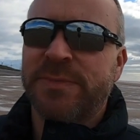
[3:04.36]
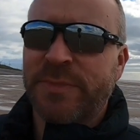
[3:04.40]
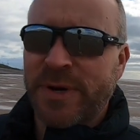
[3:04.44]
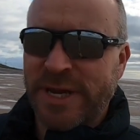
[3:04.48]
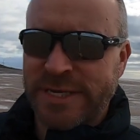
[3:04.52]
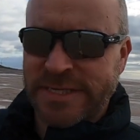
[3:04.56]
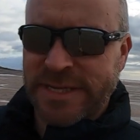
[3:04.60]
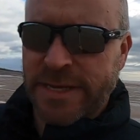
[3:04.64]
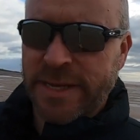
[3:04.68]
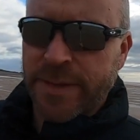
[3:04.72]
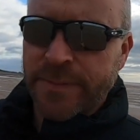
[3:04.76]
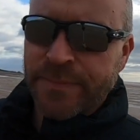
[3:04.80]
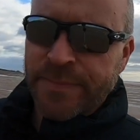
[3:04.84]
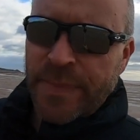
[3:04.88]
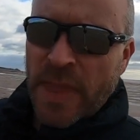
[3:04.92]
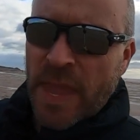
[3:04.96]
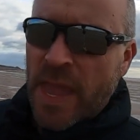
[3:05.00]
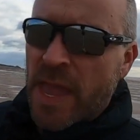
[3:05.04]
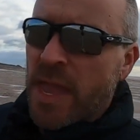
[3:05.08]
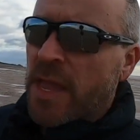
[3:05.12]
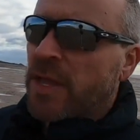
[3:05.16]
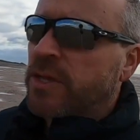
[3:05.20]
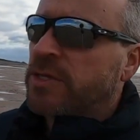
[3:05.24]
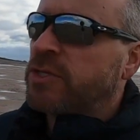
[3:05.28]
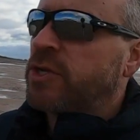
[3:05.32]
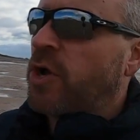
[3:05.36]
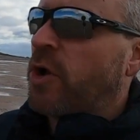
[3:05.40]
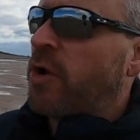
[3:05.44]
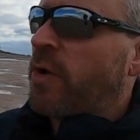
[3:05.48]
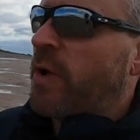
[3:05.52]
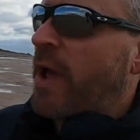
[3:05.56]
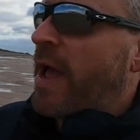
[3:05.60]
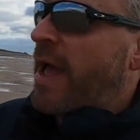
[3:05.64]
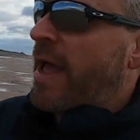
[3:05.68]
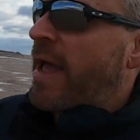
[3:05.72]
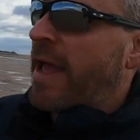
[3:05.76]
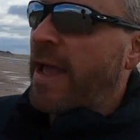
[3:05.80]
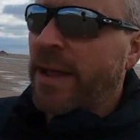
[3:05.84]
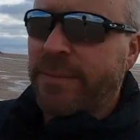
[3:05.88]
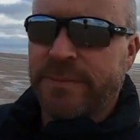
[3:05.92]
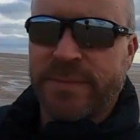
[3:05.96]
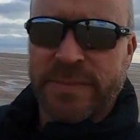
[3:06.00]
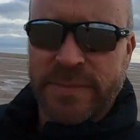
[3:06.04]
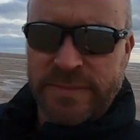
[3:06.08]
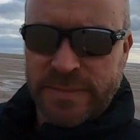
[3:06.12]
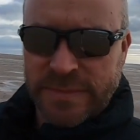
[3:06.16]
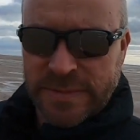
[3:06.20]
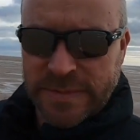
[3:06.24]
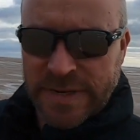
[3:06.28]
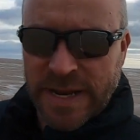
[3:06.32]
breezy. So
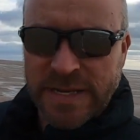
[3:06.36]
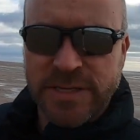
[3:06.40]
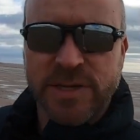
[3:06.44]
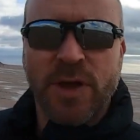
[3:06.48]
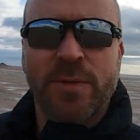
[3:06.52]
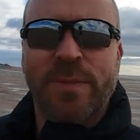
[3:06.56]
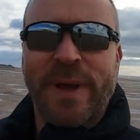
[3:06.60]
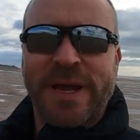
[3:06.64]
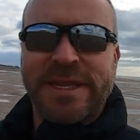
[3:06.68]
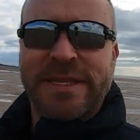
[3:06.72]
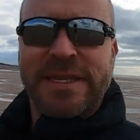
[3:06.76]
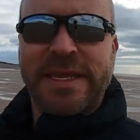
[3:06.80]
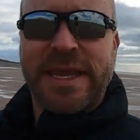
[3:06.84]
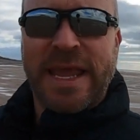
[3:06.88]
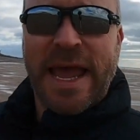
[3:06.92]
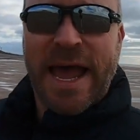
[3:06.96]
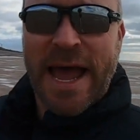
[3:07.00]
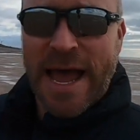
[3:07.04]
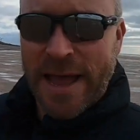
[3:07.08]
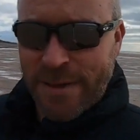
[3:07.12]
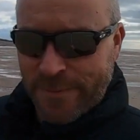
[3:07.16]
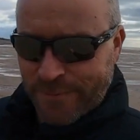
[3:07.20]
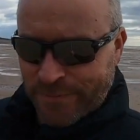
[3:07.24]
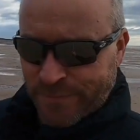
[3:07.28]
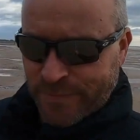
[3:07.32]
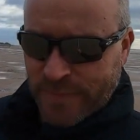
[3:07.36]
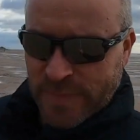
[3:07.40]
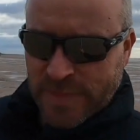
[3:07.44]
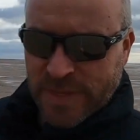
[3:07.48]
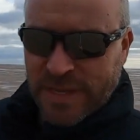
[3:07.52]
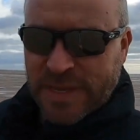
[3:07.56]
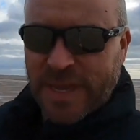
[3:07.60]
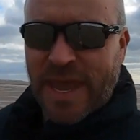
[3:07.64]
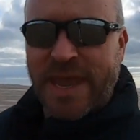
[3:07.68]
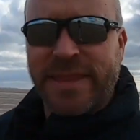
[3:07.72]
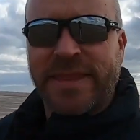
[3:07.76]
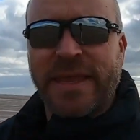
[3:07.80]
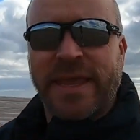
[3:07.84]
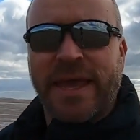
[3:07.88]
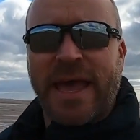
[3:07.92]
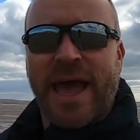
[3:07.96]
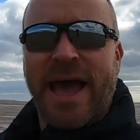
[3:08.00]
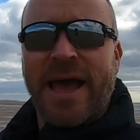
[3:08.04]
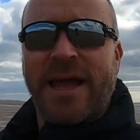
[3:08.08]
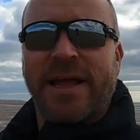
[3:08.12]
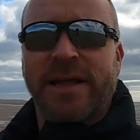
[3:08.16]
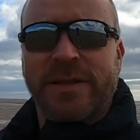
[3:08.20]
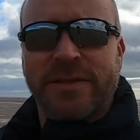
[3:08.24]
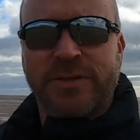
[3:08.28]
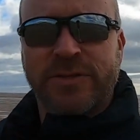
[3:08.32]
let's go back to the car, get in the
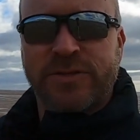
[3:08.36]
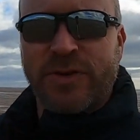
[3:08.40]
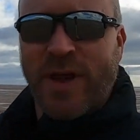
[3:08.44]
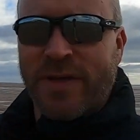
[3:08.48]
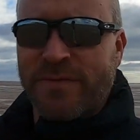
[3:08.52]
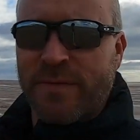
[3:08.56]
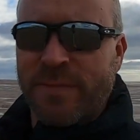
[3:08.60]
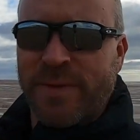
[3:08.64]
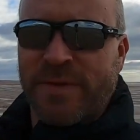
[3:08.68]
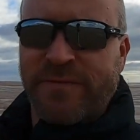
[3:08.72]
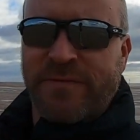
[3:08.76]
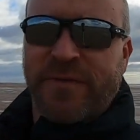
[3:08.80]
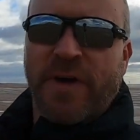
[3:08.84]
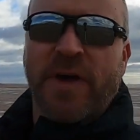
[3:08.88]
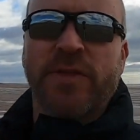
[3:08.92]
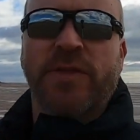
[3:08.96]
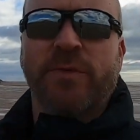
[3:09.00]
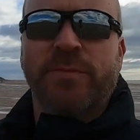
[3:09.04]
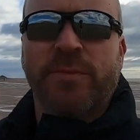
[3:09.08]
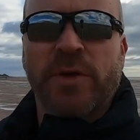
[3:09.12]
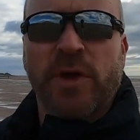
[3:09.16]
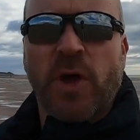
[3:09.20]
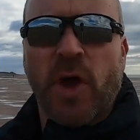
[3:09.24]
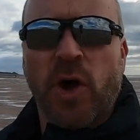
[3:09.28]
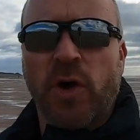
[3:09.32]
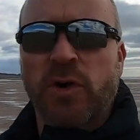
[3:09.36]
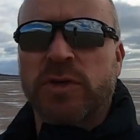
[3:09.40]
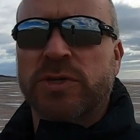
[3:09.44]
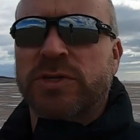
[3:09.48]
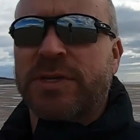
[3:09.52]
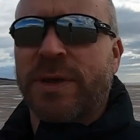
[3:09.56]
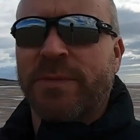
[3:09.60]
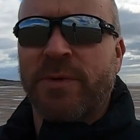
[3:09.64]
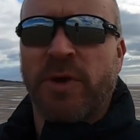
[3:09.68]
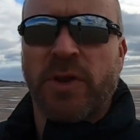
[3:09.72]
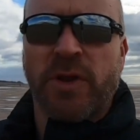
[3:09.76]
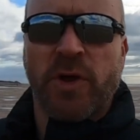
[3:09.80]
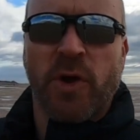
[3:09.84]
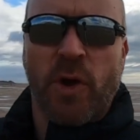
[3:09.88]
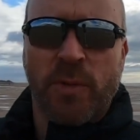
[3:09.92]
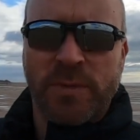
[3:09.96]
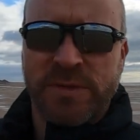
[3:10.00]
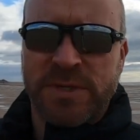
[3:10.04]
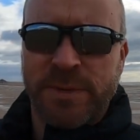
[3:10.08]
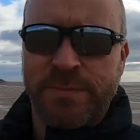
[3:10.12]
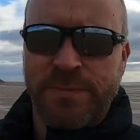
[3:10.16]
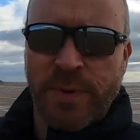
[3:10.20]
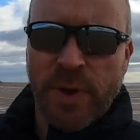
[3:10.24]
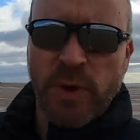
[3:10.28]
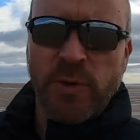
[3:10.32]
car, drive a bit further up the coast. I'm going to go up
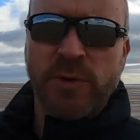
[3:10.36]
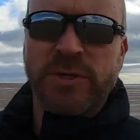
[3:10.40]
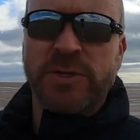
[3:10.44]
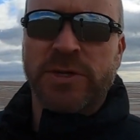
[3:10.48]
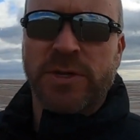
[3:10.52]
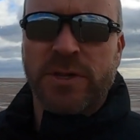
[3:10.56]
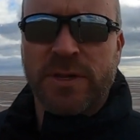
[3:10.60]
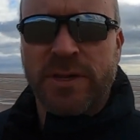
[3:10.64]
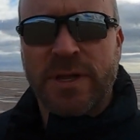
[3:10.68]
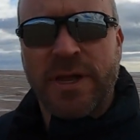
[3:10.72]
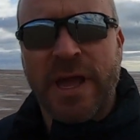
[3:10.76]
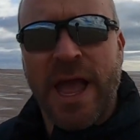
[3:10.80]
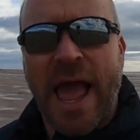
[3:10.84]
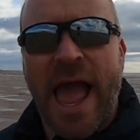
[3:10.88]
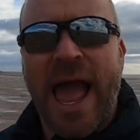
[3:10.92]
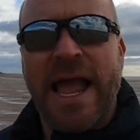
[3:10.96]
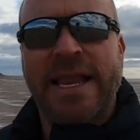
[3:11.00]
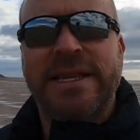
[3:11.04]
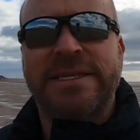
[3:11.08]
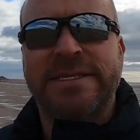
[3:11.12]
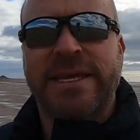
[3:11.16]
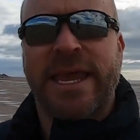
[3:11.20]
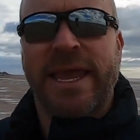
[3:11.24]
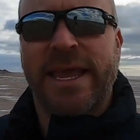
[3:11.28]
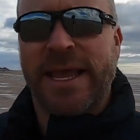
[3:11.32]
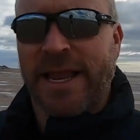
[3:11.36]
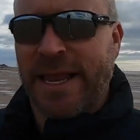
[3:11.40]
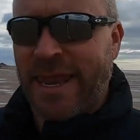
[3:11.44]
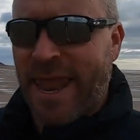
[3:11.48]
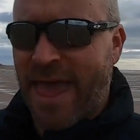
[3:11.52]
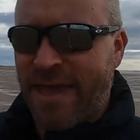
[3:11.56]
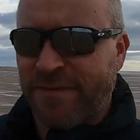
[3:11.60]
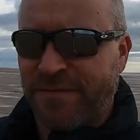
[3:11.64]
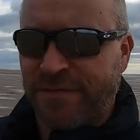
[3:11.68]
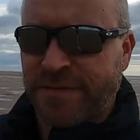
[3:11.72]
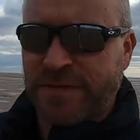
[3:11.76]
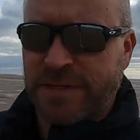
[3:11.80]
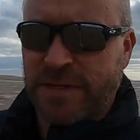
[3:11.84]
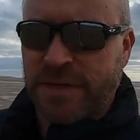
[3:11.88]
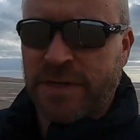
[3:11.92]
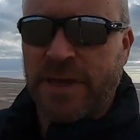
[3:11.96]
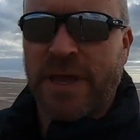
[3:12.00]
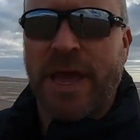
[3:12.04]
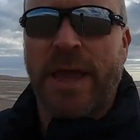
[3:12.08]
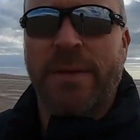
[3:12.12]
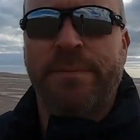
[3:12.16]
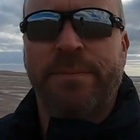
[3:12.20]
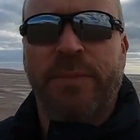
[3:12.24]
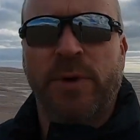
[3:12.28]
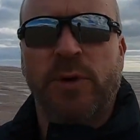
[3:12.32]
to Bootle and take a left
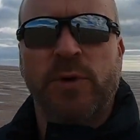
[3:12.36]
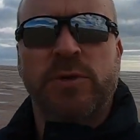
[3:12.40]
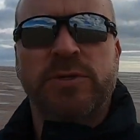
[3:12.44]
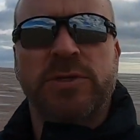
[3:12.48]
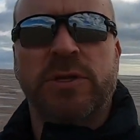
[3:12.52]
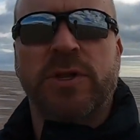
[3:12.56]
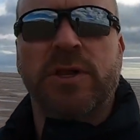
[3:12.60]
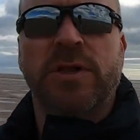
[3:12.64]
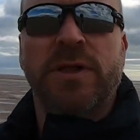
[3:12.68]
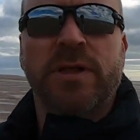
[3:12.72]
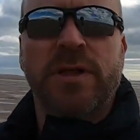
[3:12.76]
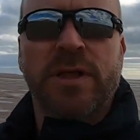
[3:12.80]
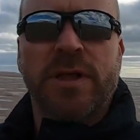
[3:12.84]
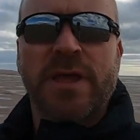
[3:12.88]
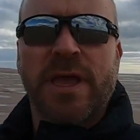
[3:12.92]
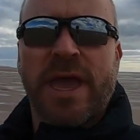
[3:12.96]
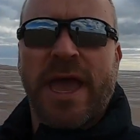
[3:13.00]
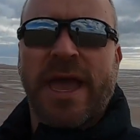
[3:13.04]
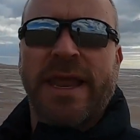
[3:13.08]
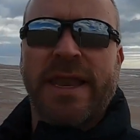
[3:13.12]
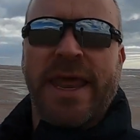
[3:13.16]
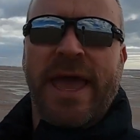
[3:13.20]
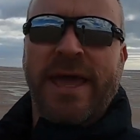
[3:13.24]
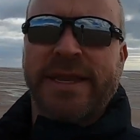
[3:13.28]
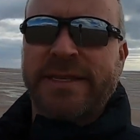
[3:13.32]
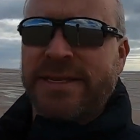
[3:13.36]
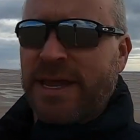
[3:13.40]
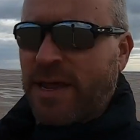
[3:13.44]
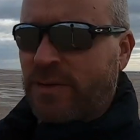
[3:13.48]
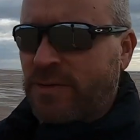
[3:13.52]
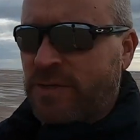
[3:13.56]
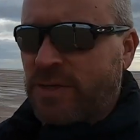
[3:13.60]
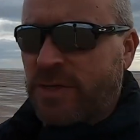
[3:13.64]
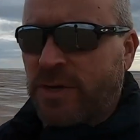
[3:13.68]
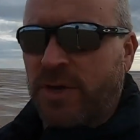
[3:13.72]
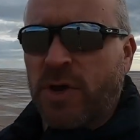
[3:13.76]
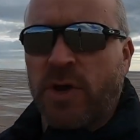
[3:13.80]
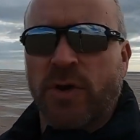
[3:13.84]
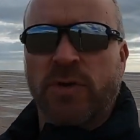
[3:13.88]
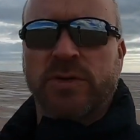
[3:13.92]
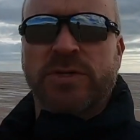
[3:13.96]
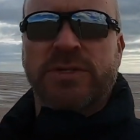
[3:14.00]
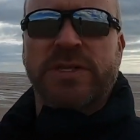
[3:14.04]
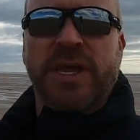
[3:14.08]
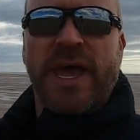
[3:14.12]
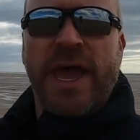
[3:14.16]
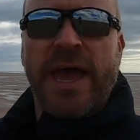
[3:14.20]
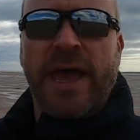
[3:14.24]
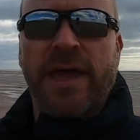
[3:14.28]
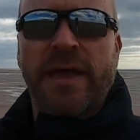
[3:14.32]
at Bootle and head down to the
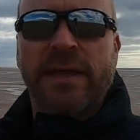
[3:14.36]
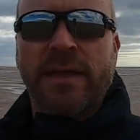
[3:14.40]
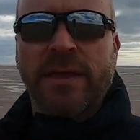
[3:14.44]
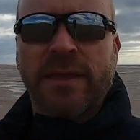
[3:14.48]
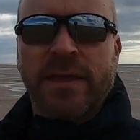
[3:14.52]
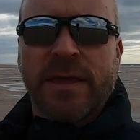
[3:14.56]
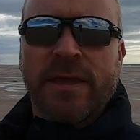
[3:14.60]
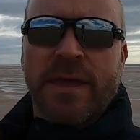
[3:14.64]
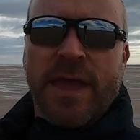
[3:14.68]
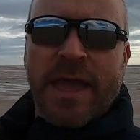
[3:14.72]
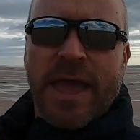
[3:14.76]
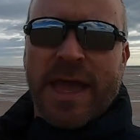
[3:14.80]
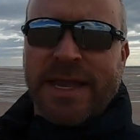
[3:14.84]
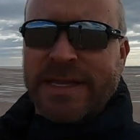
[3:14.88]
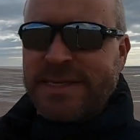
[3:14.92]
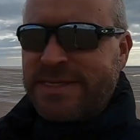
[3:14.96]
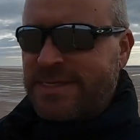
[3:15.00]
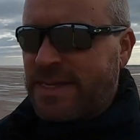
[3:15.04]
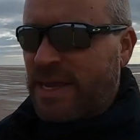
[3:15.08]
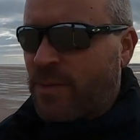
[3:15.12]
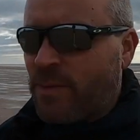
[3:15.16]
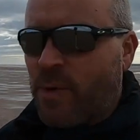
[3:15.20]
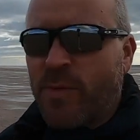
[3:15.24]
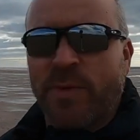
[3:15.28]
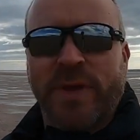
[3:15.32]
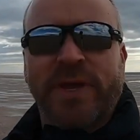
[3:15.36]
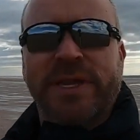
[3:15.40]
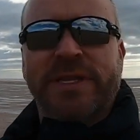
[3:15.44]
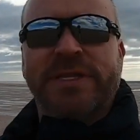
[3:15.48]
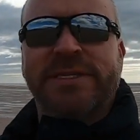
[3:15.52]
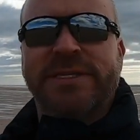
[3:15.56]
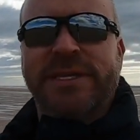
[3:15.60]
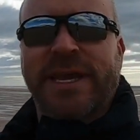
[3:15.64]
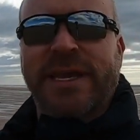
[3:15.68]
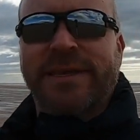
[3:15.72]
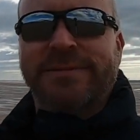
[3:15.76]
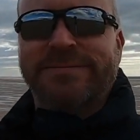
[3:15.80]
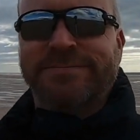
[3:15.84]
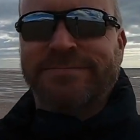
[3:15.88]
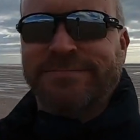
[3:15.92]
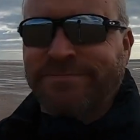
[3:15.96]
coast there and see what we can see.